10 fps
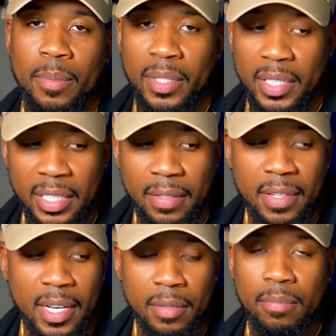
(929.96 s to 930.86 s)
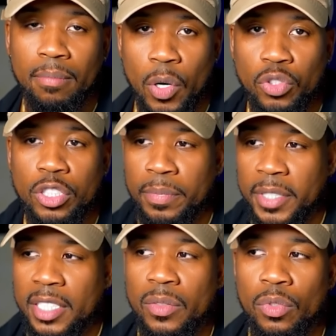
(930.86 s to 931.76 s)
believe that most
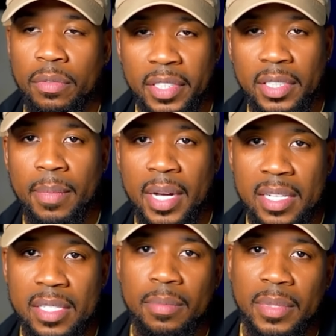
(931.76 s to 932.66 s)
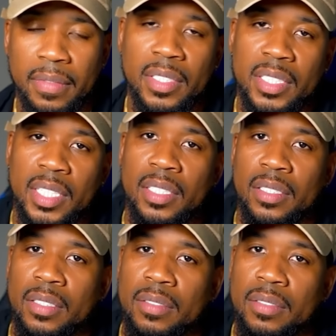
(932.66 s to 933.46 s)
men will victimize them given the chance?